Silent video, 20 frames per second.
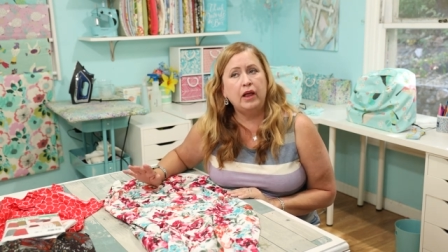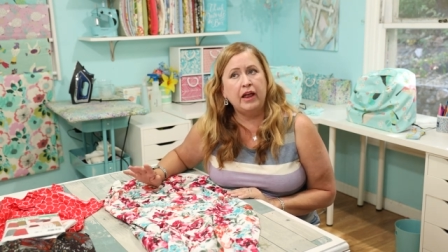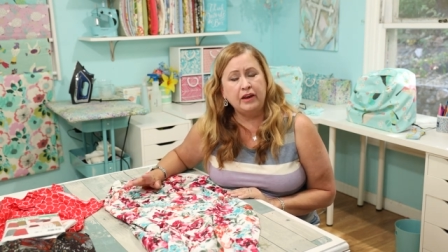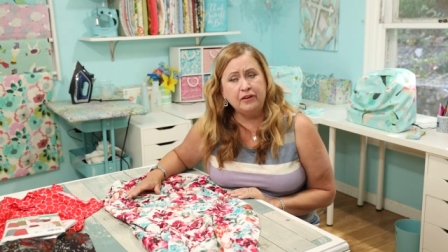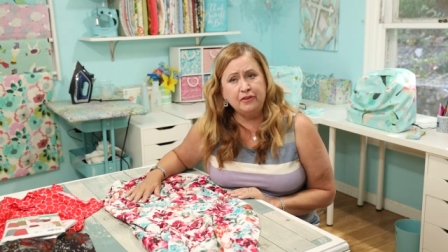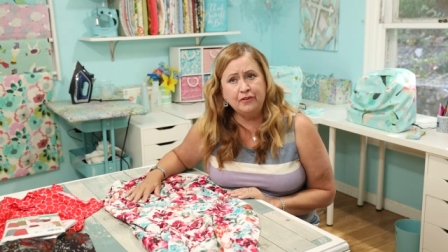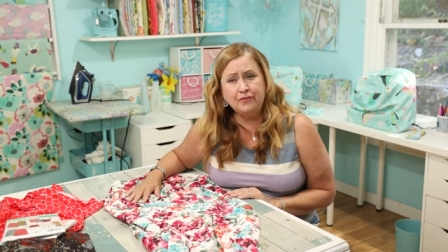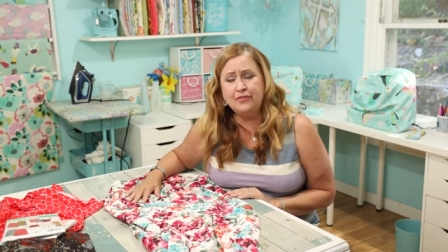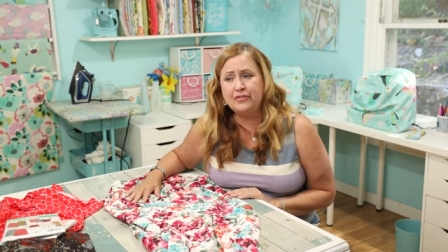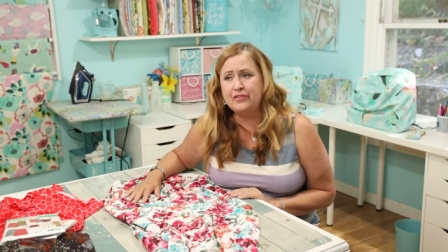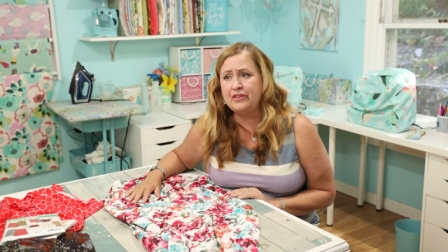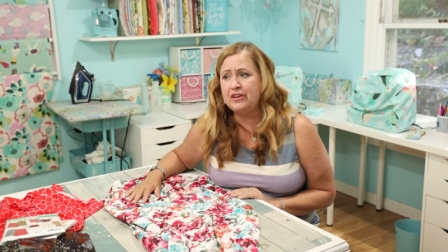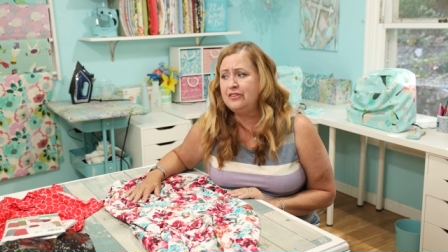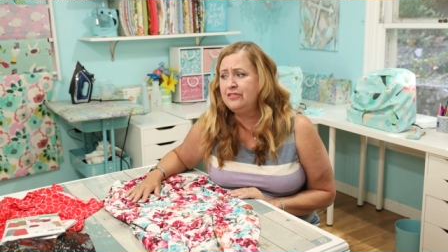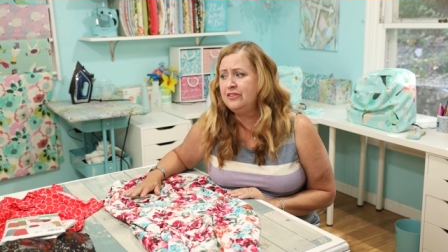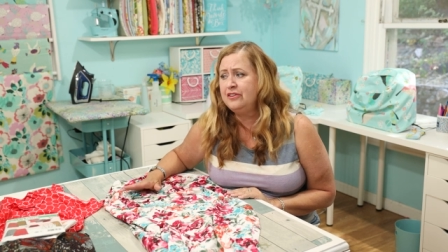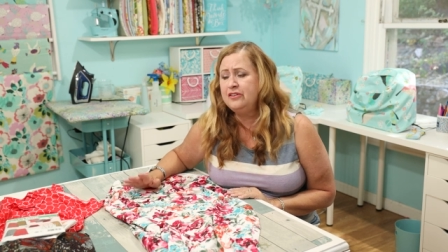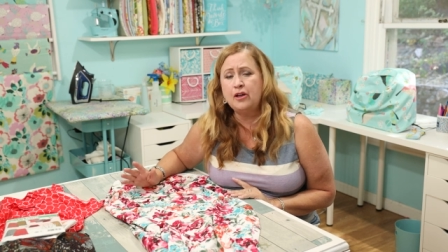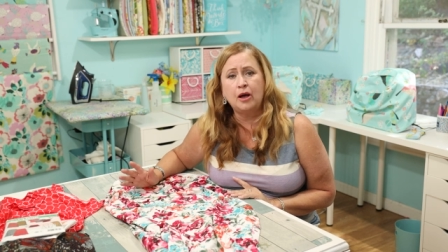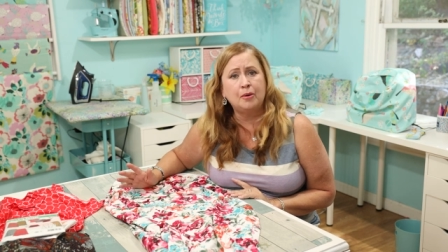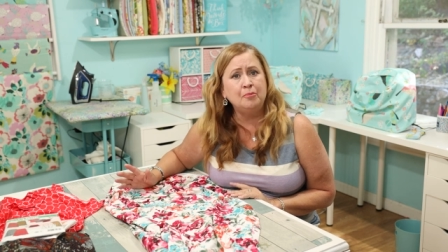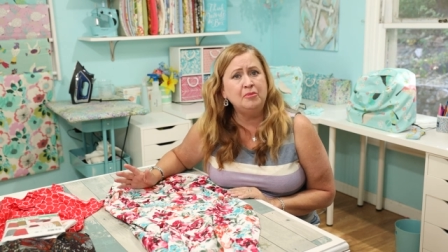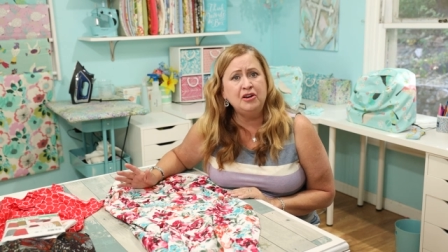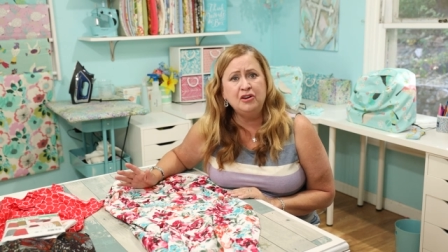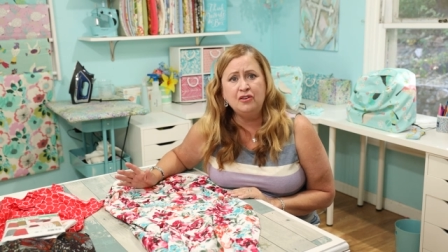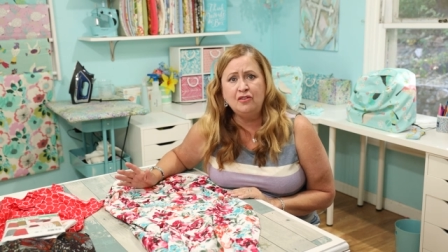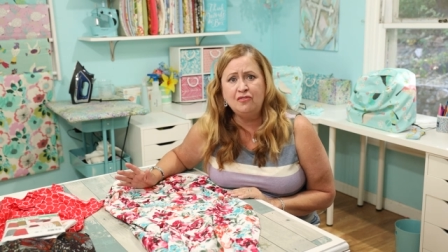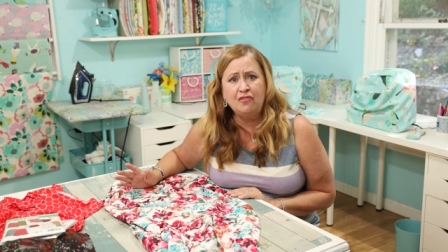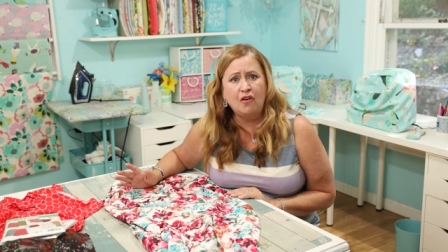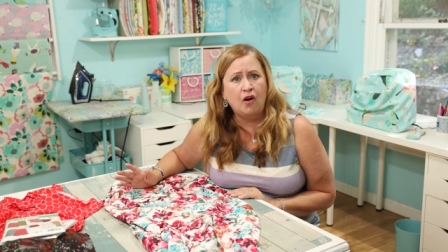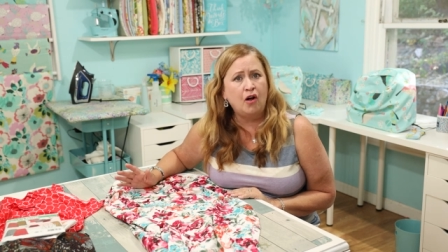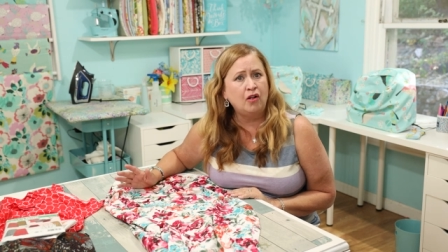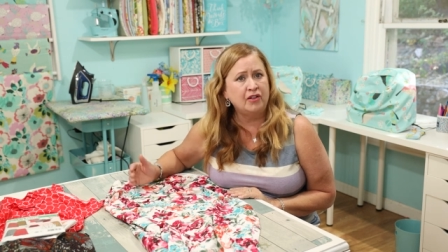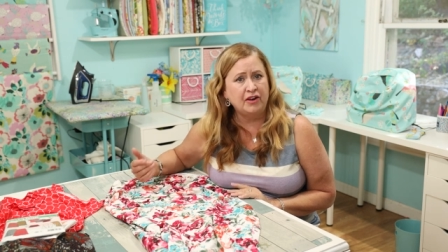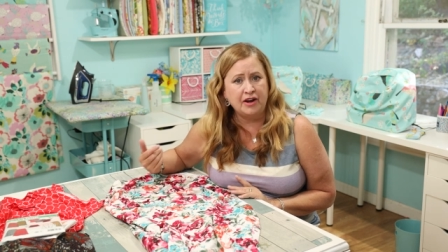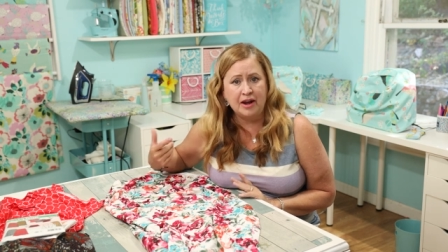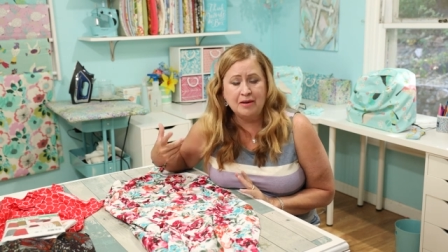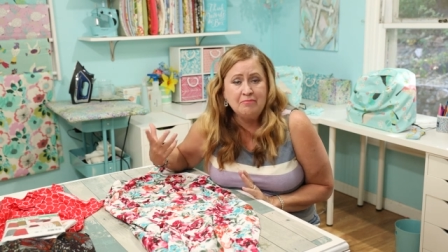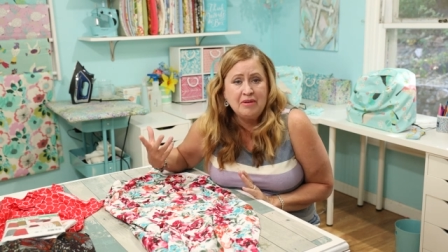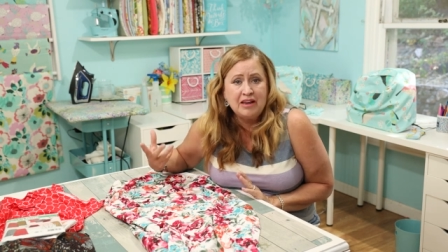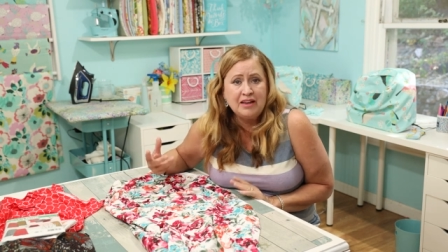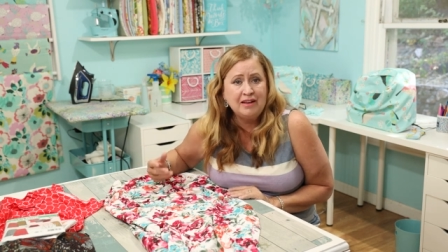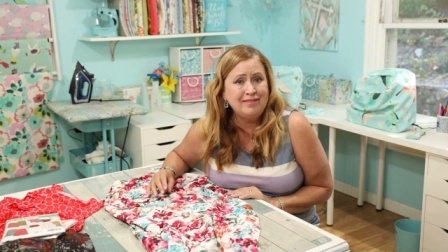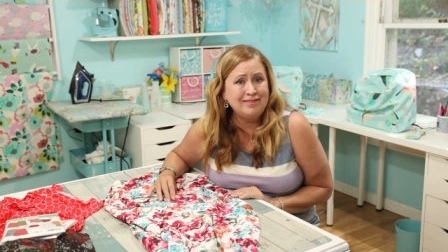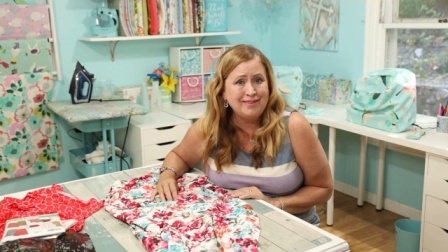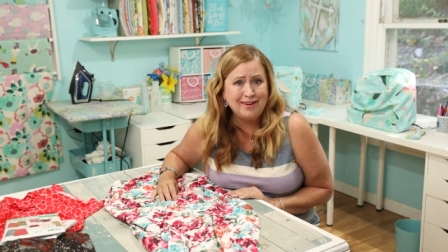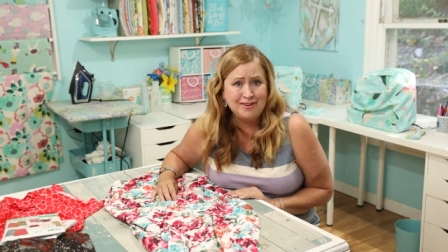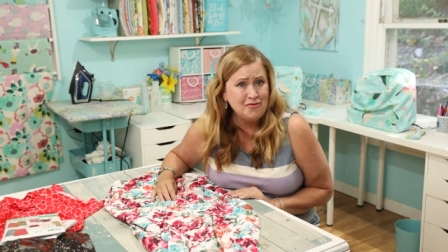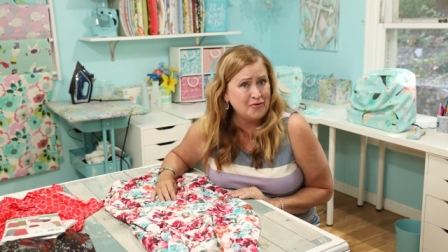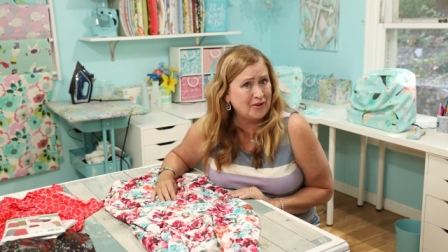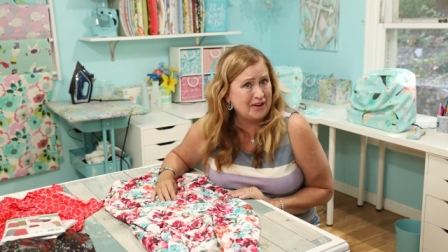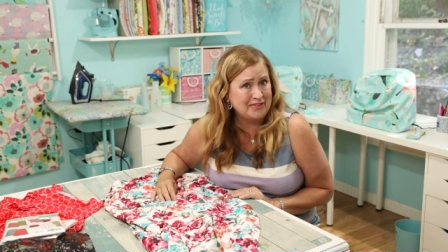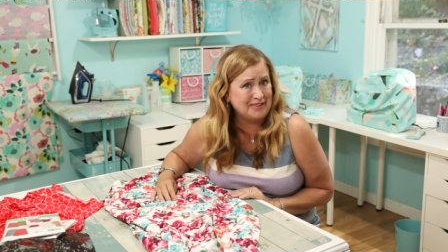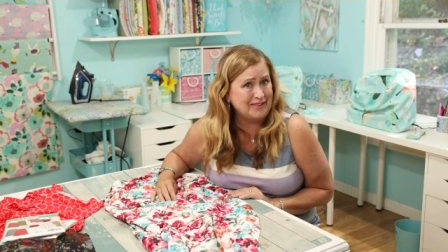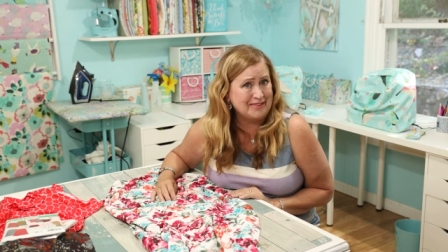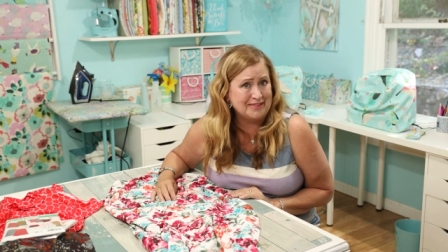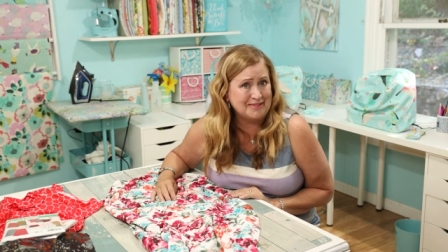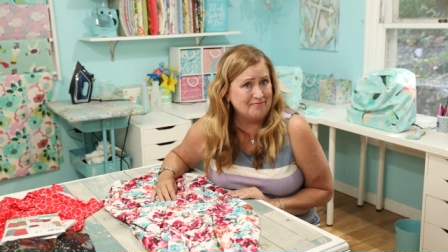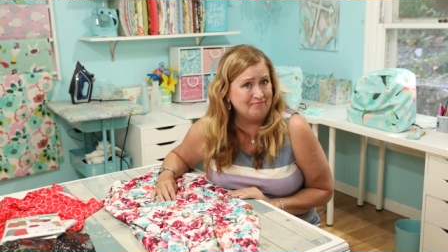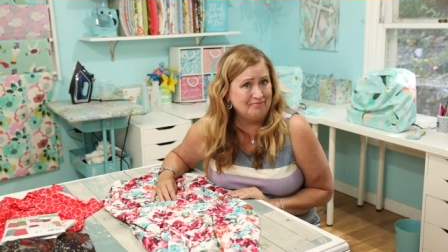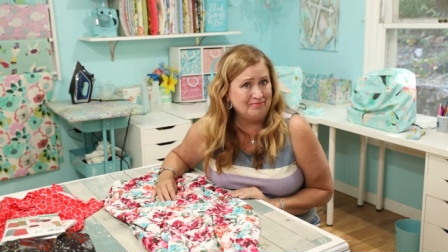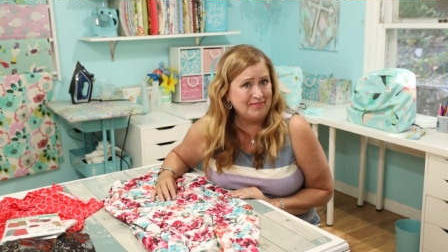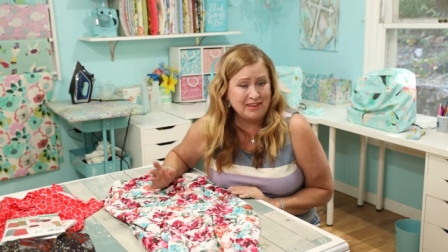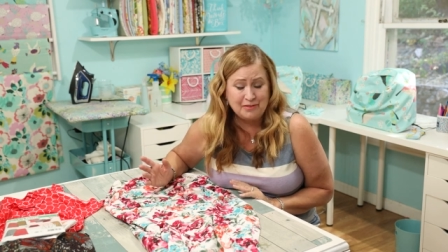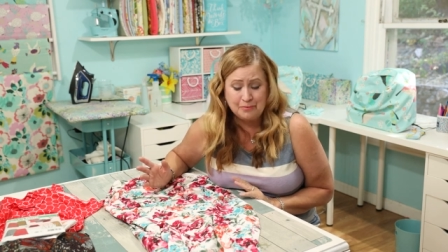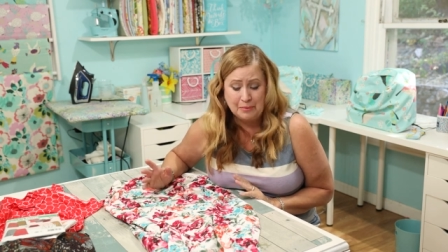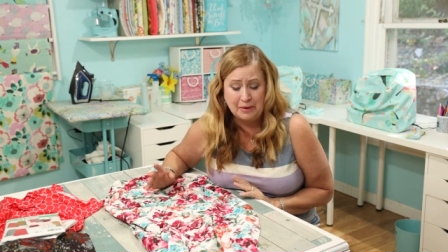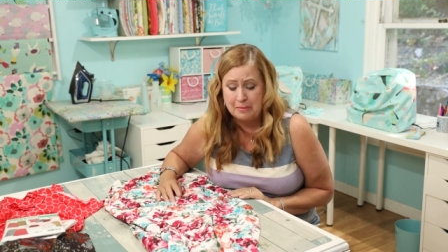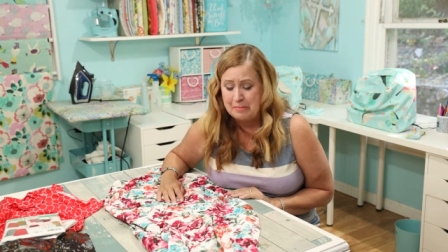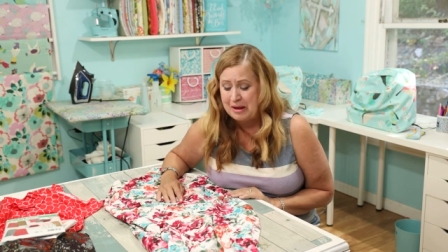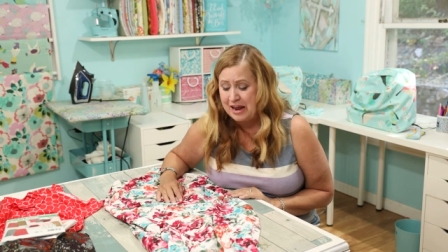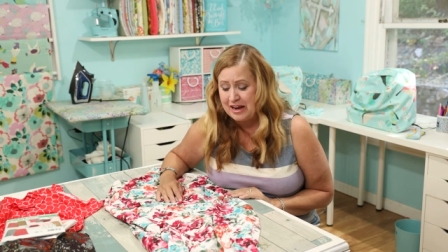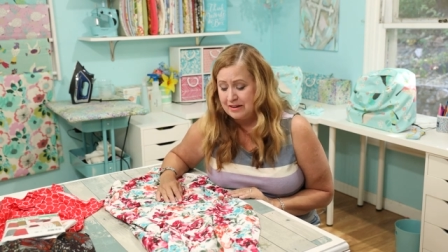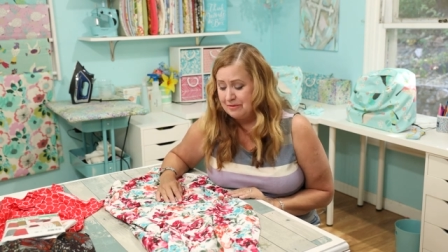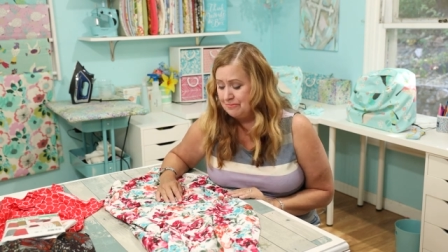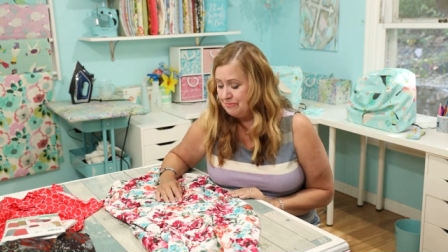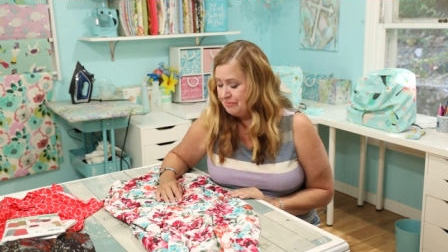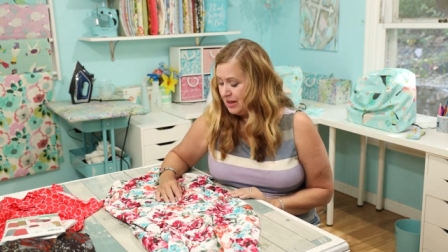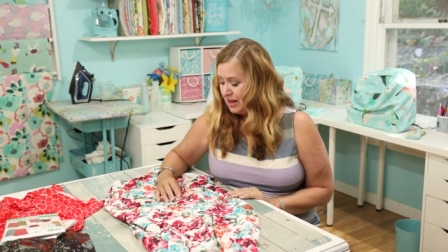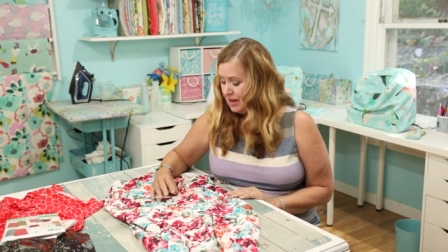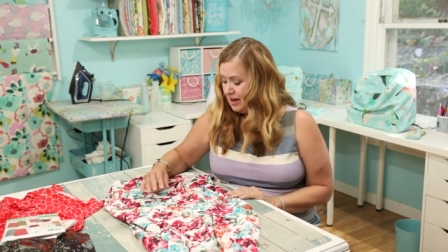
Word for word: end of season, coming into fall, and I'm making sundresses. That's what I made.